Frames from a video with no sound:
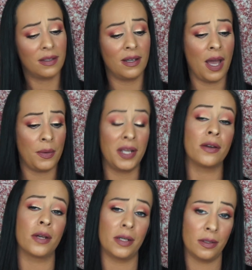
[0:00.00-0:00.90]
I would
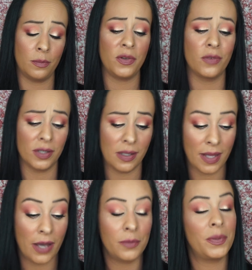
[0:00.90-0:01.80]
hear it and it'd be really
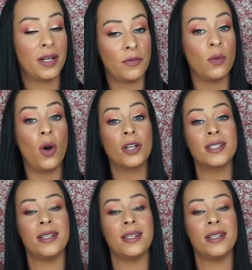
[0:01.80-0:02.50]
loud. But if he walked